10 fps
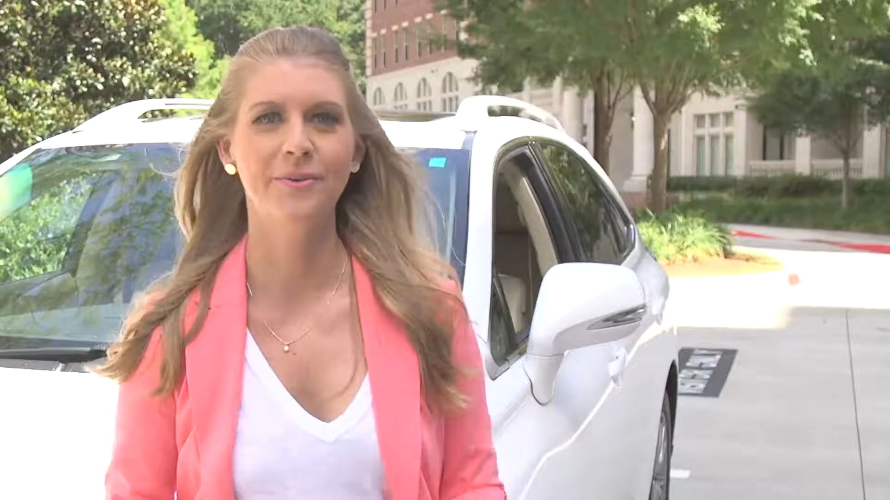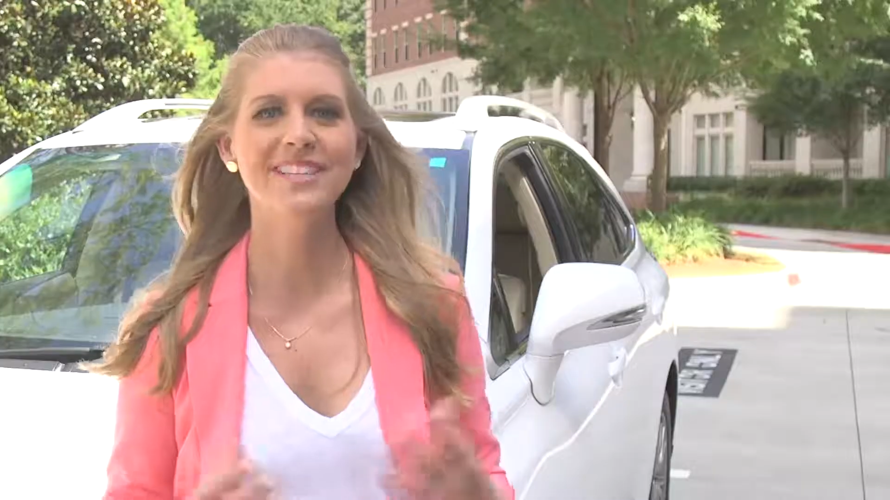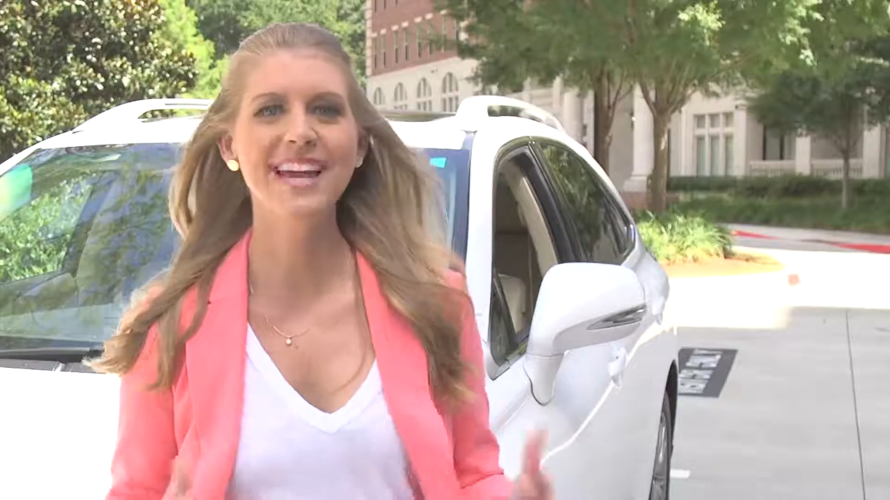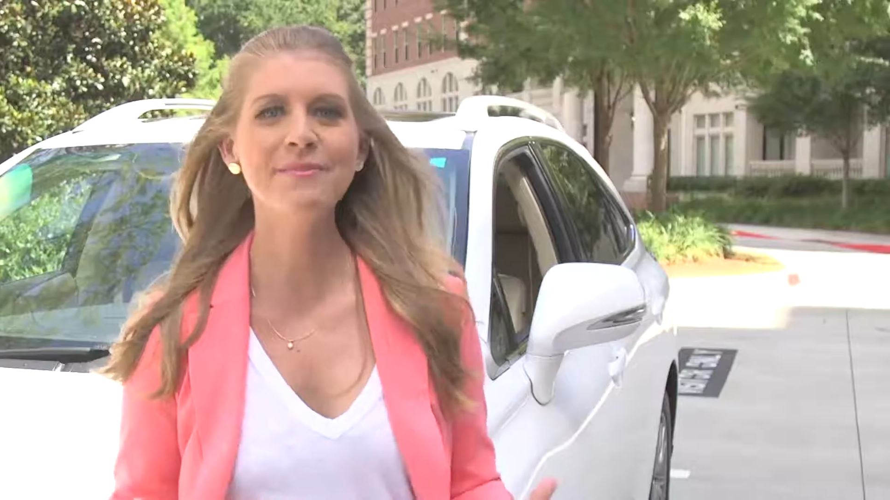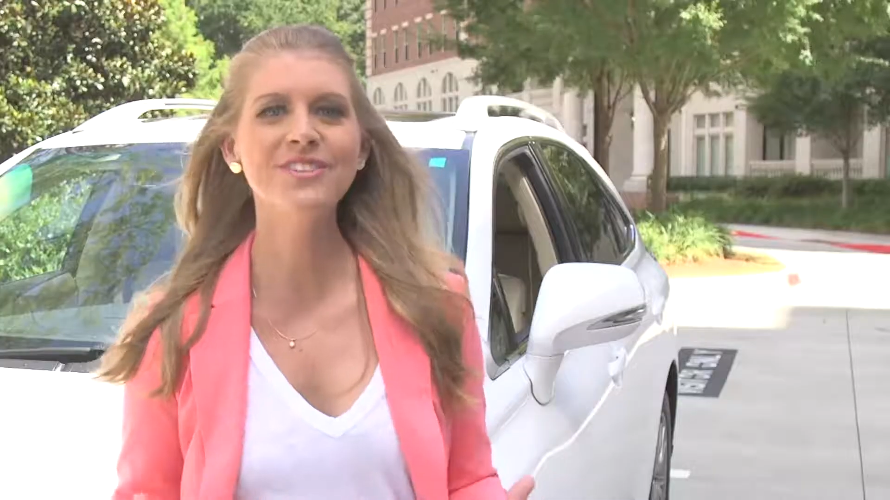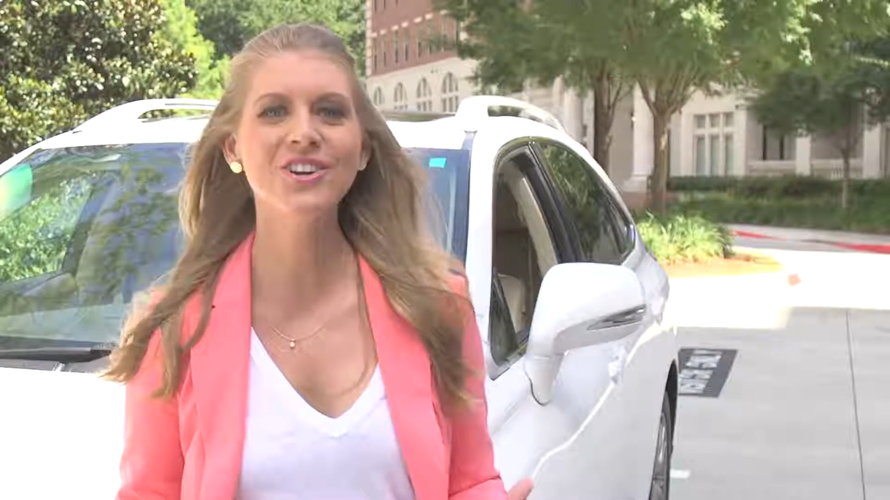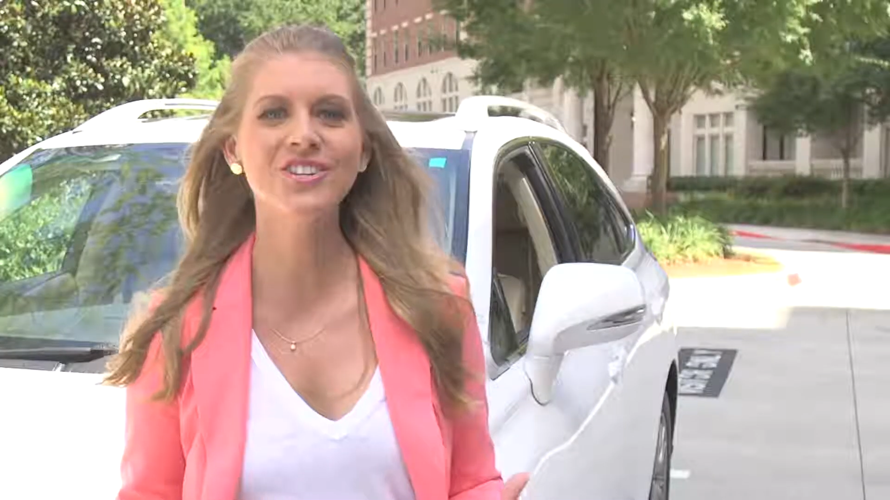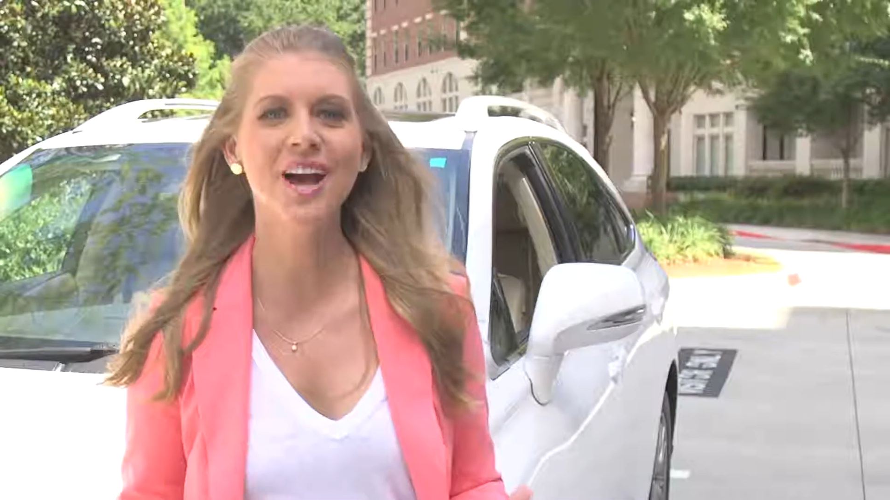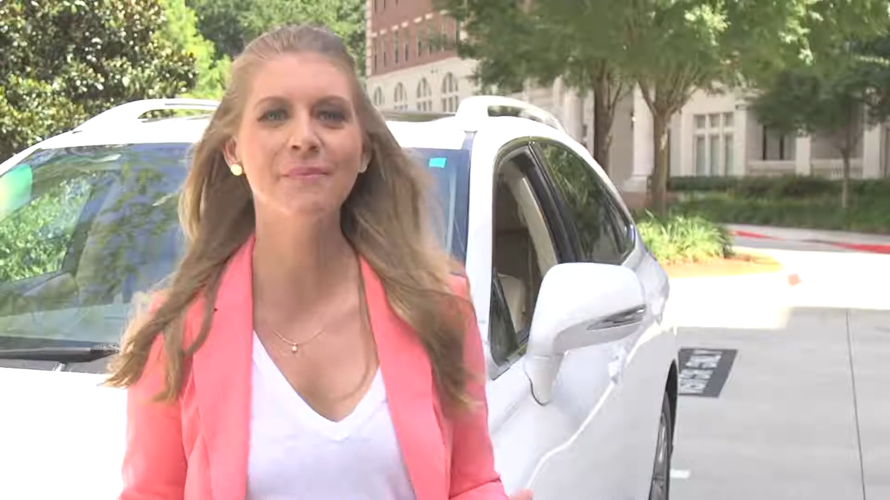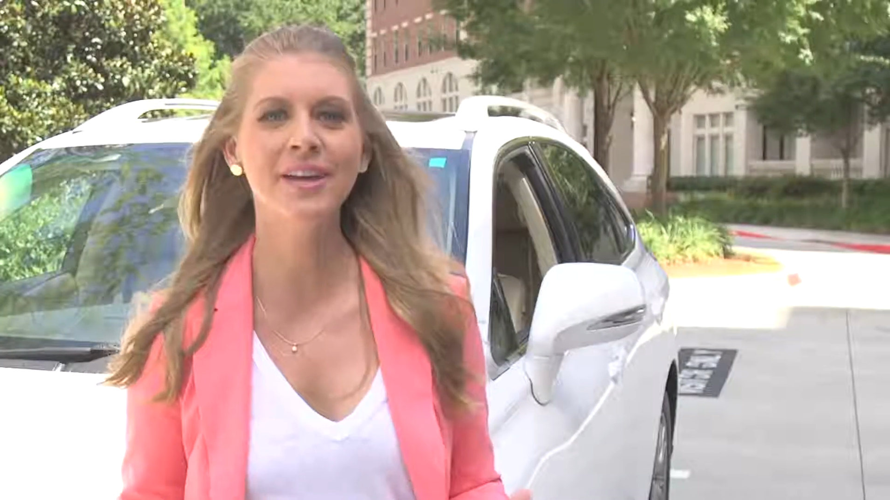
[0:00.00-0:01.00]
When it's time to start
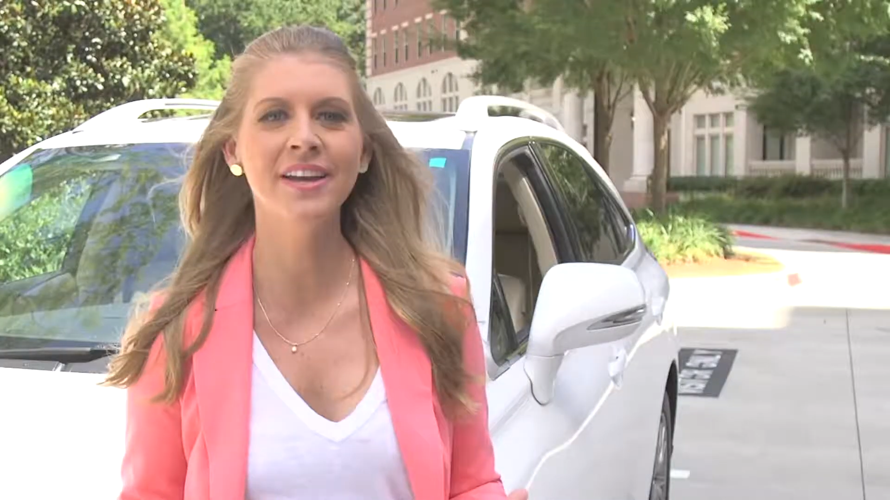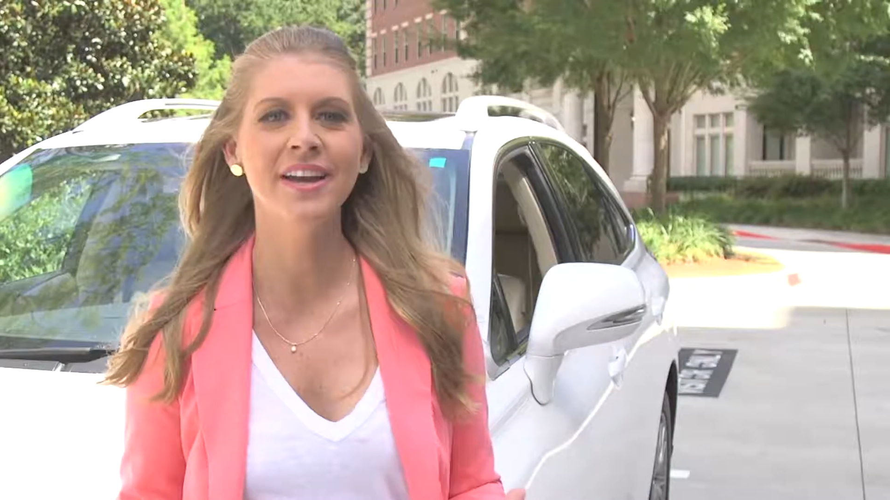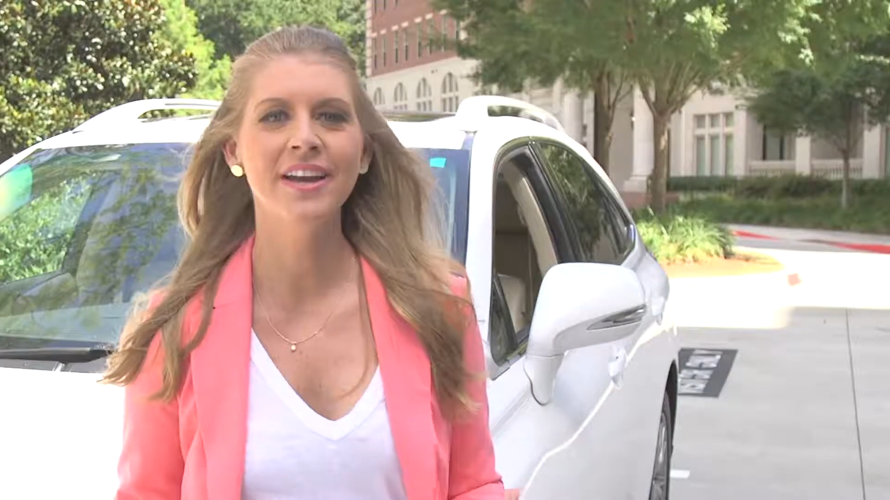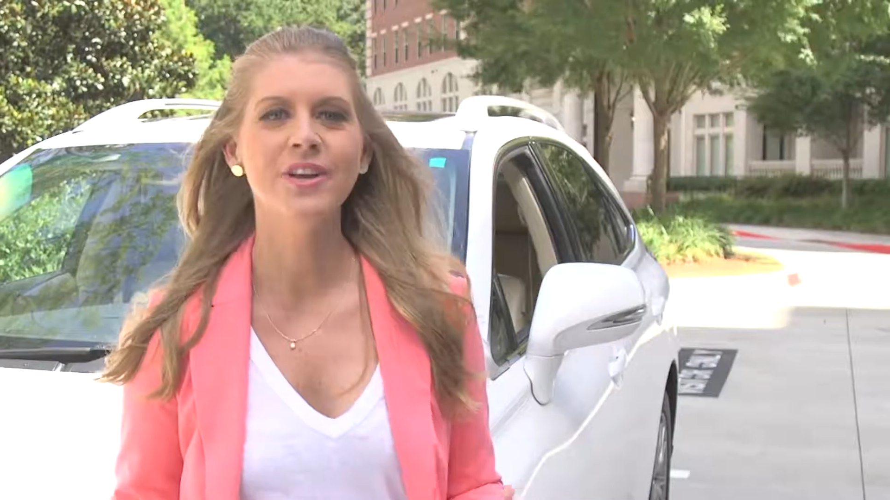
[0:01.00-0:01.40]
shopping,